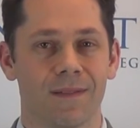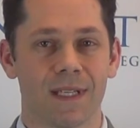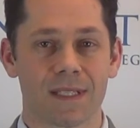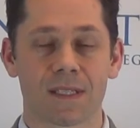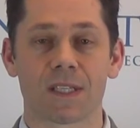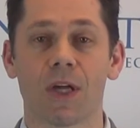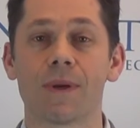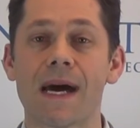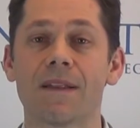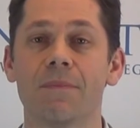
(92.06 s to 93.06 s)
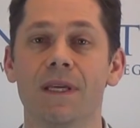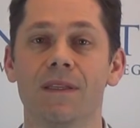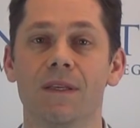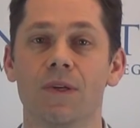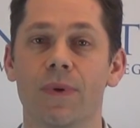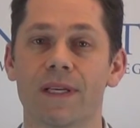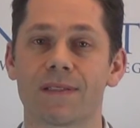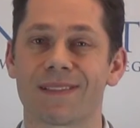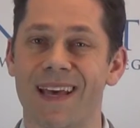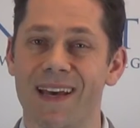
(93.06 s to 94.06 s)
Does the slowdown mean the
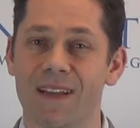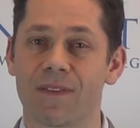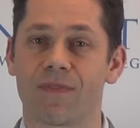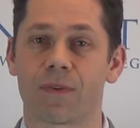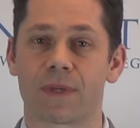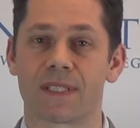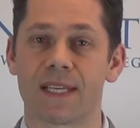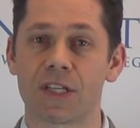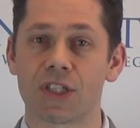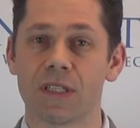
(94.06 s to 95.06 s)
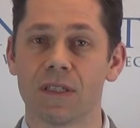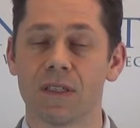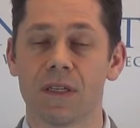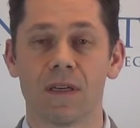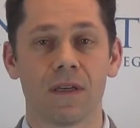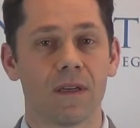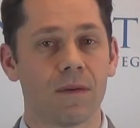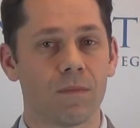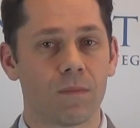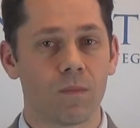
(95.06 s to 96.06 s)
U.S. is heading for recession?
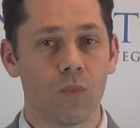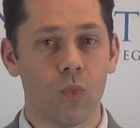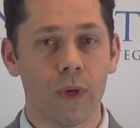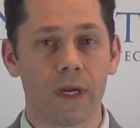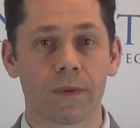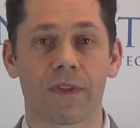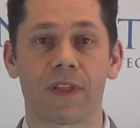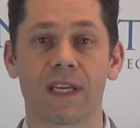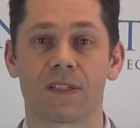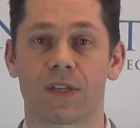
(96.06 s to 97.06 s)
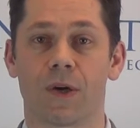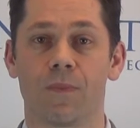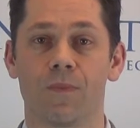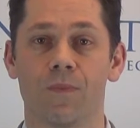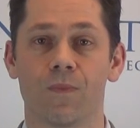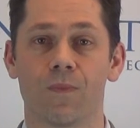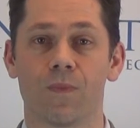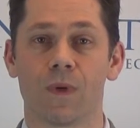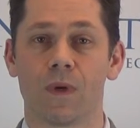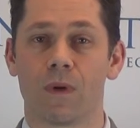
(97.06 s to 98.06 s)
We don't think so.
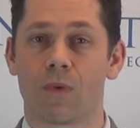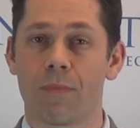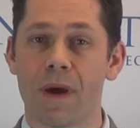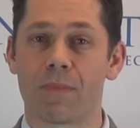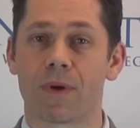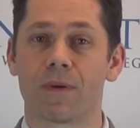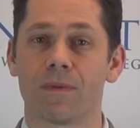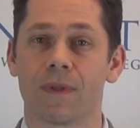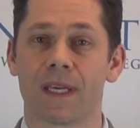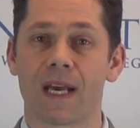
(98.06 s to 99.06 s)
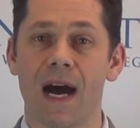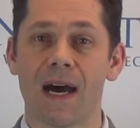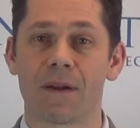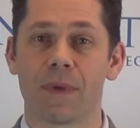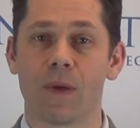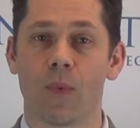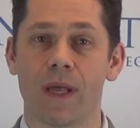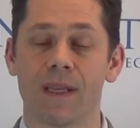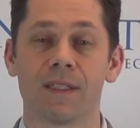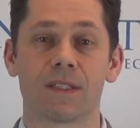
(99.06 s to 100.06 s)
Remember, the economy
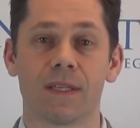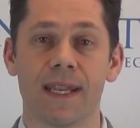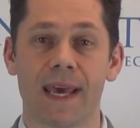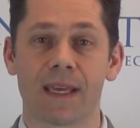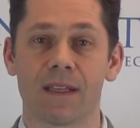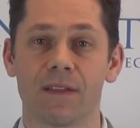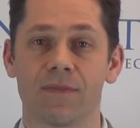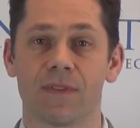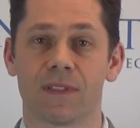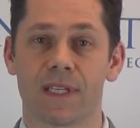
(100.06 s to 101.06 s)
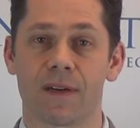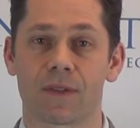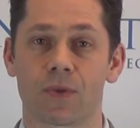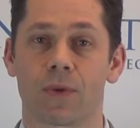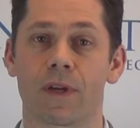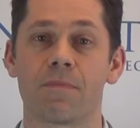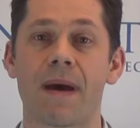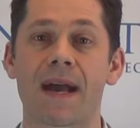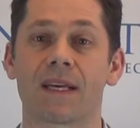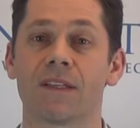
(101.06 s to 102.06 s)
went into negative territory
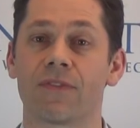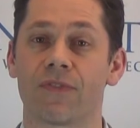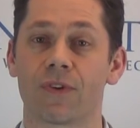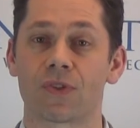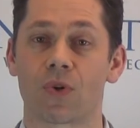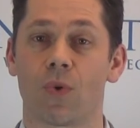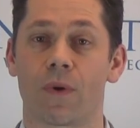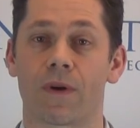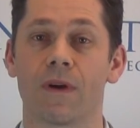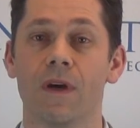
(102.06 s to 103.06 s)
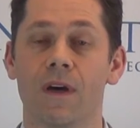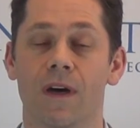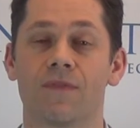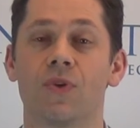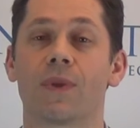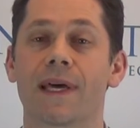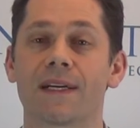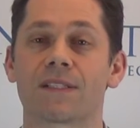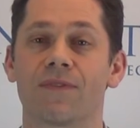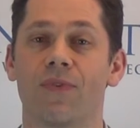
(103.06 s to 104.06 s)
back in the first quarter of
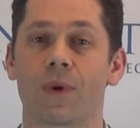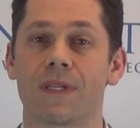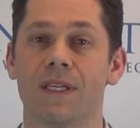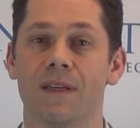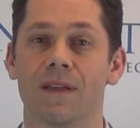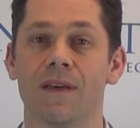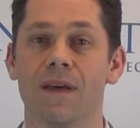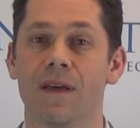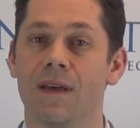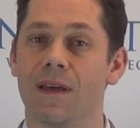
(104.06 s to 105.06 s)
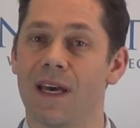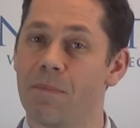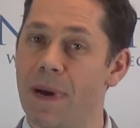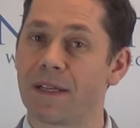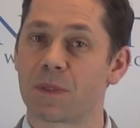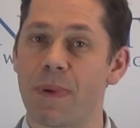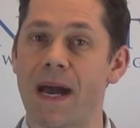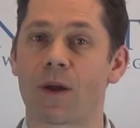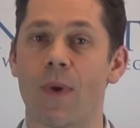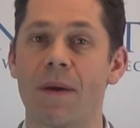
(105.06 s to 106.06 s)
2014 and bounced
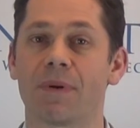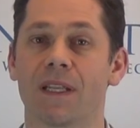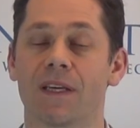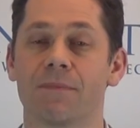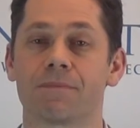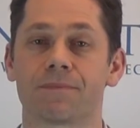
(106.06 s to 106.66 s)
back rapidly.